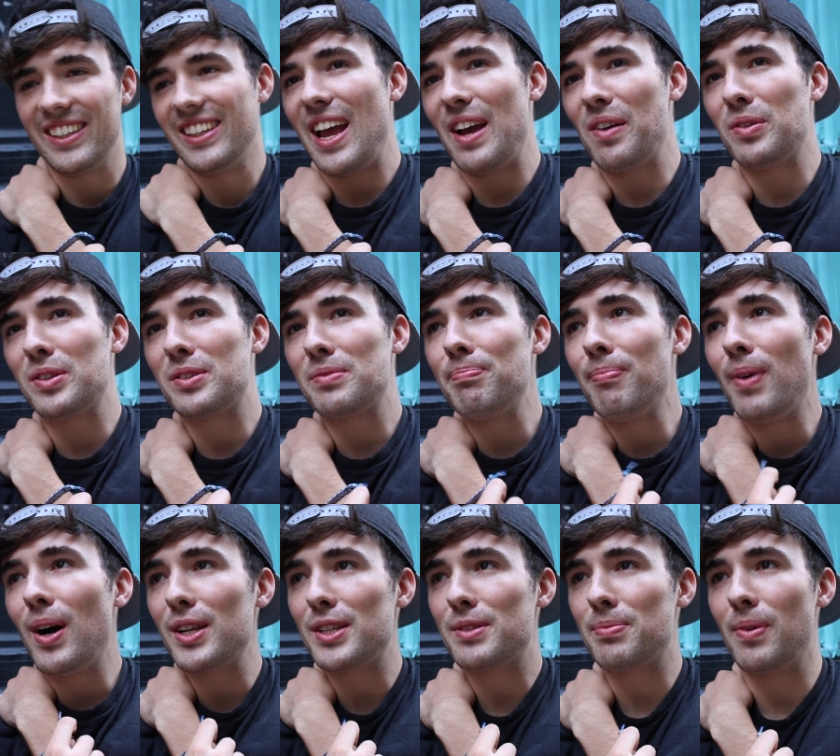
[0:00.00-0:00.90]
it was
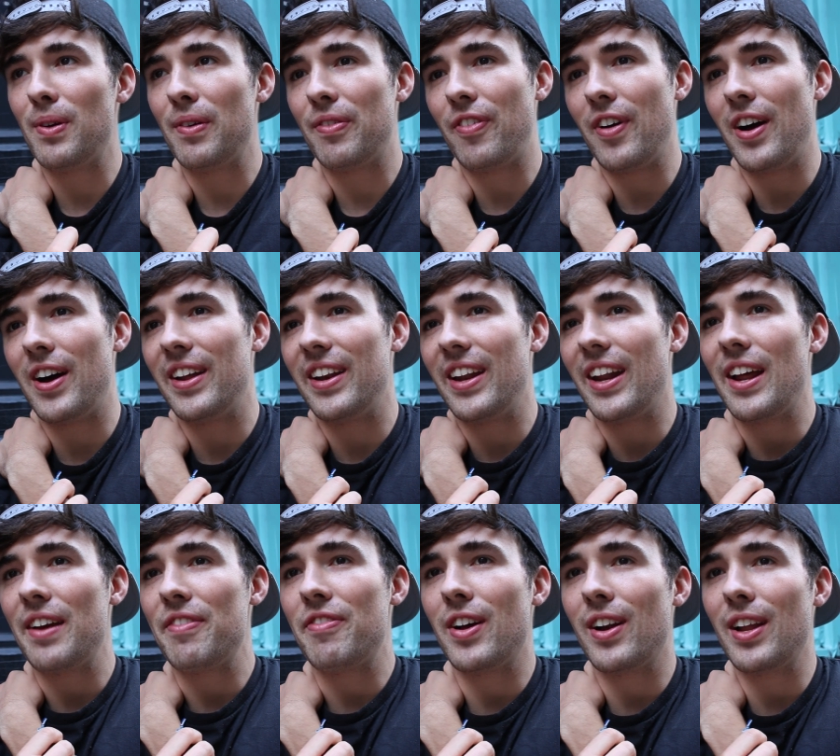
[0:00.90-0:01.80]
much more fun,
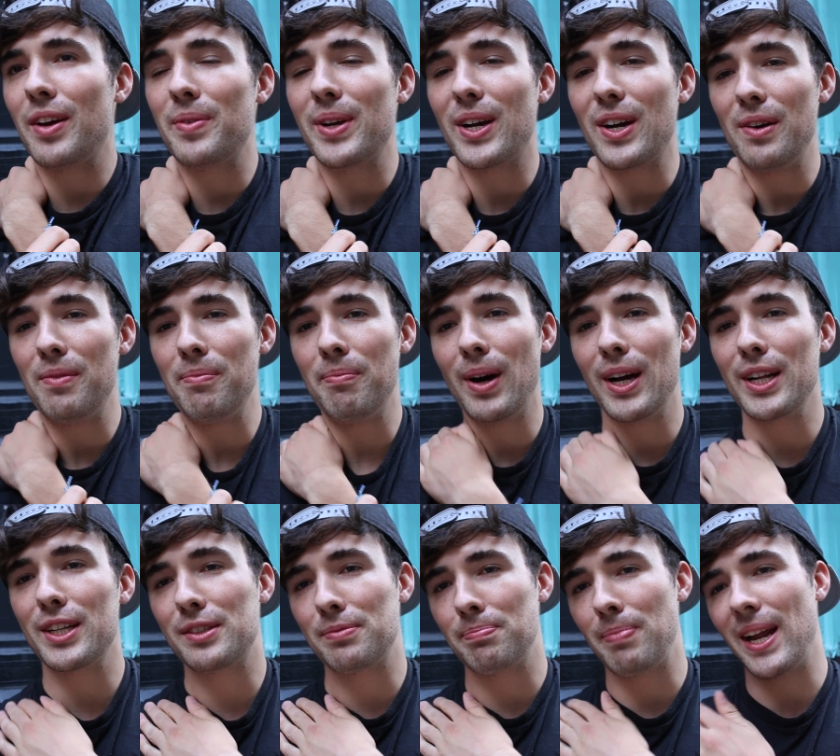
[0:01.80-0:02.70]
and I felt like we got
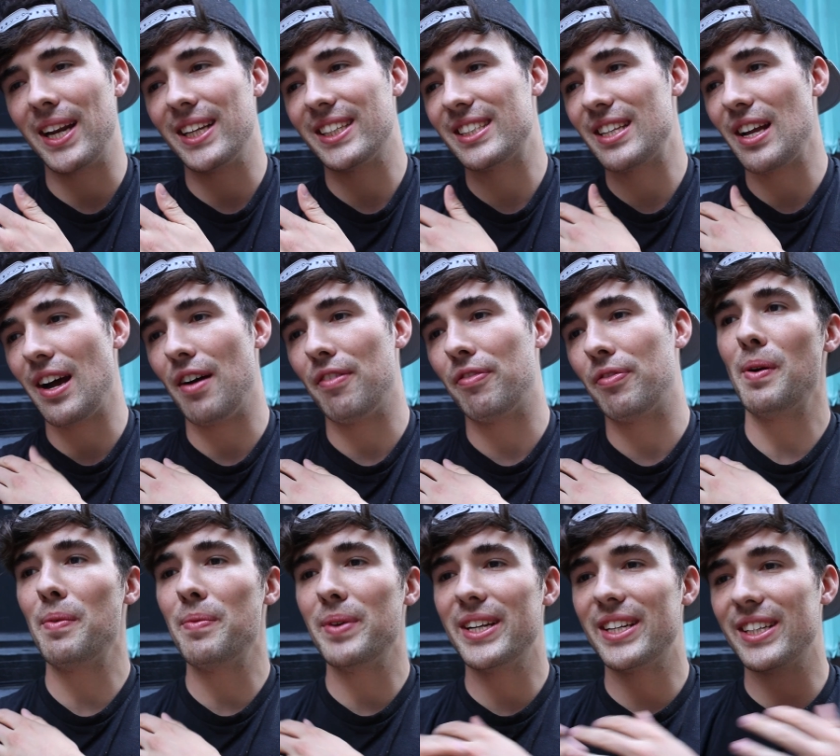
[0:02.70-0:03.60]
much better stuff
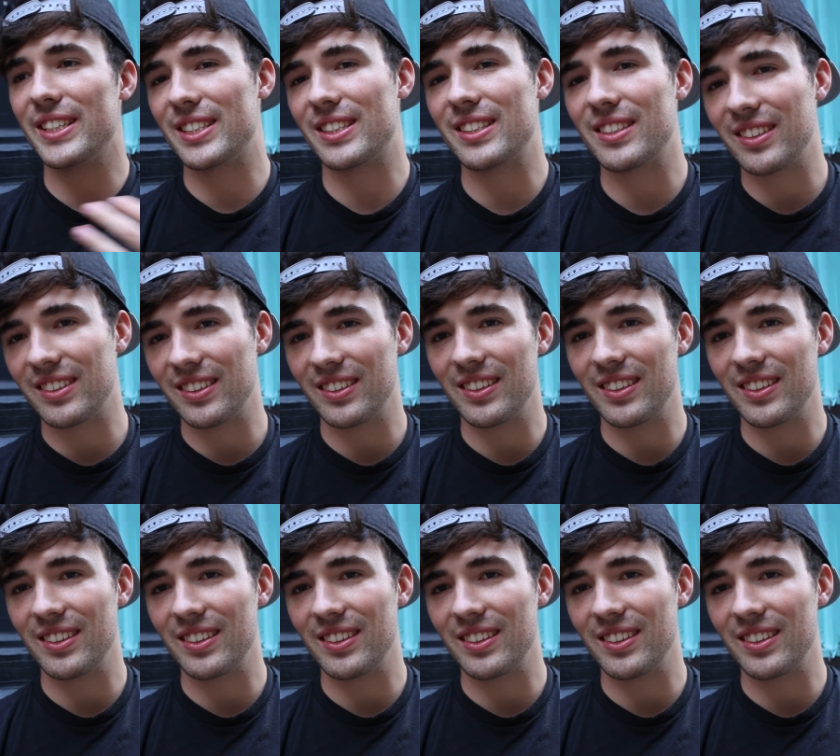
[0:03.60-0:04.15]
when we just